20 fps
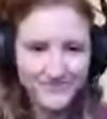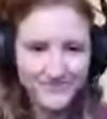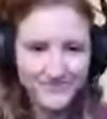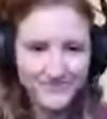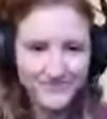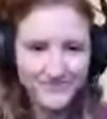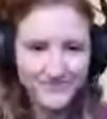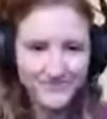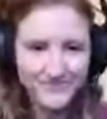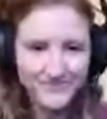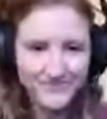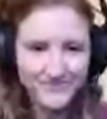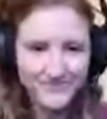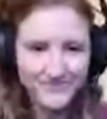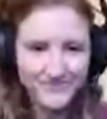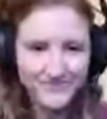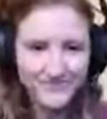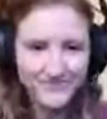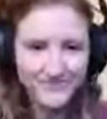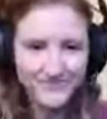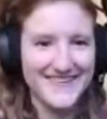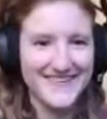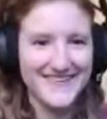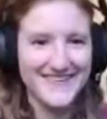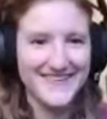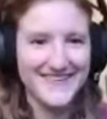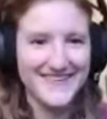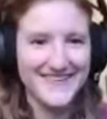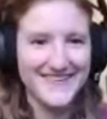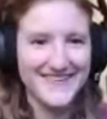
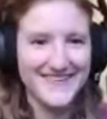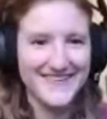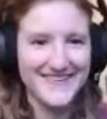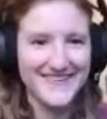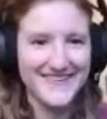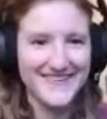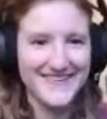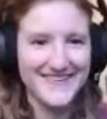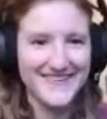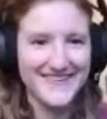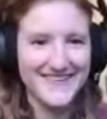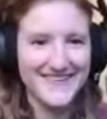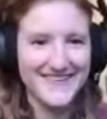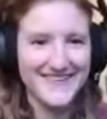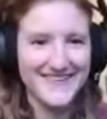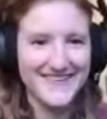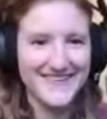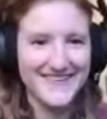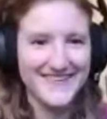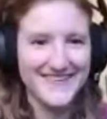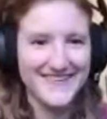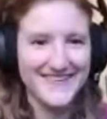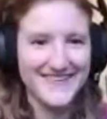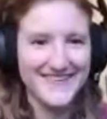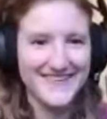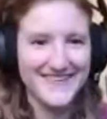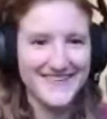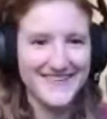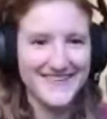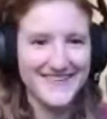
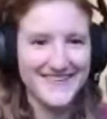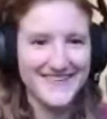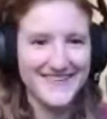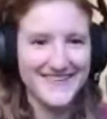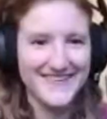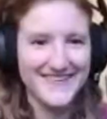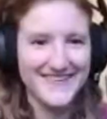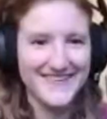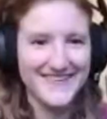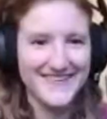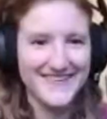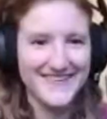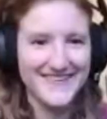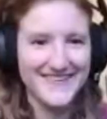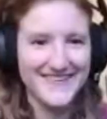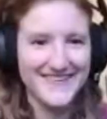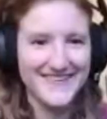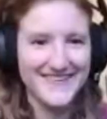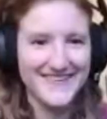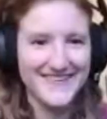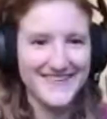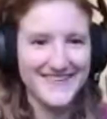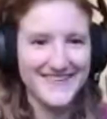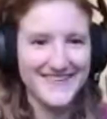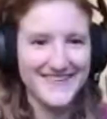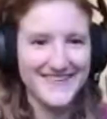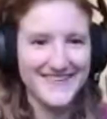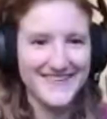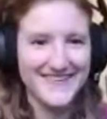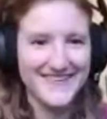
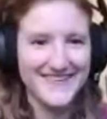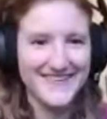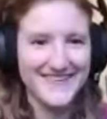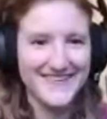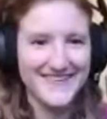(not speaking)